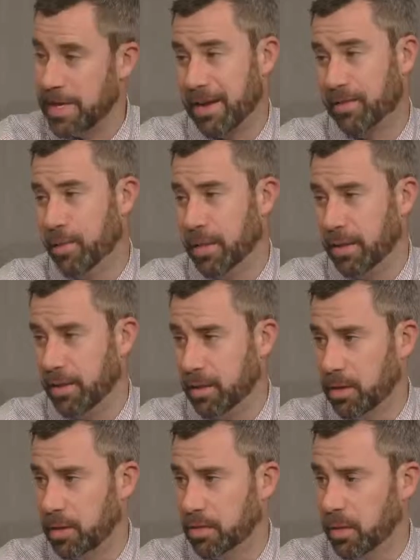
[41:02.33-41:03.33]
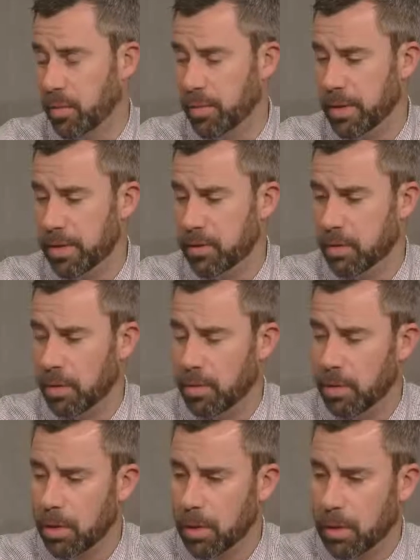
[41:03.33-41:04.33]
after making the cuts that we made.
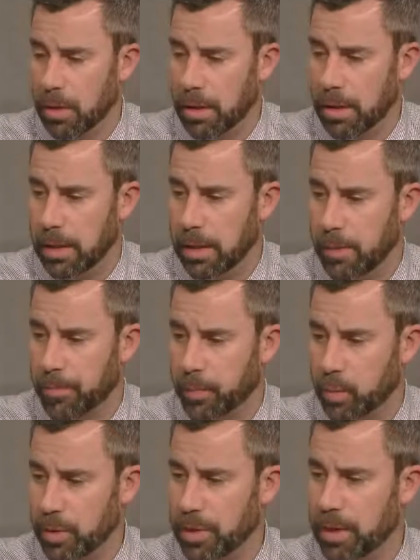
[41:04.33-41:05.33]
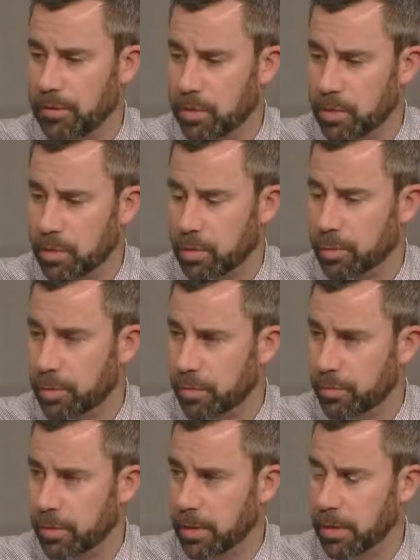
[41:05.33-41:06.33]
So we did have to use a little bit
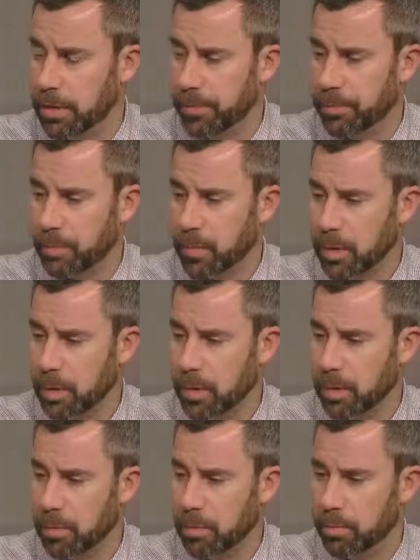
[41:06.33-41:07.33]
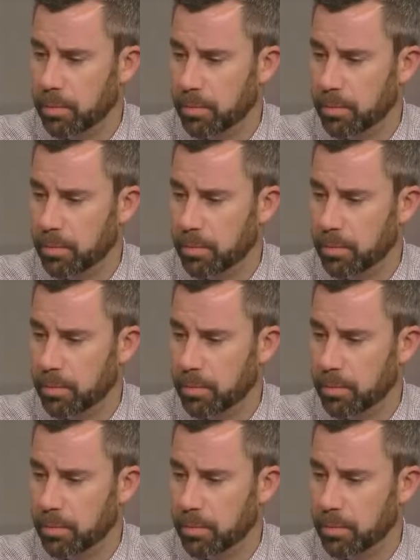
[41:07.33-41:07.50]
of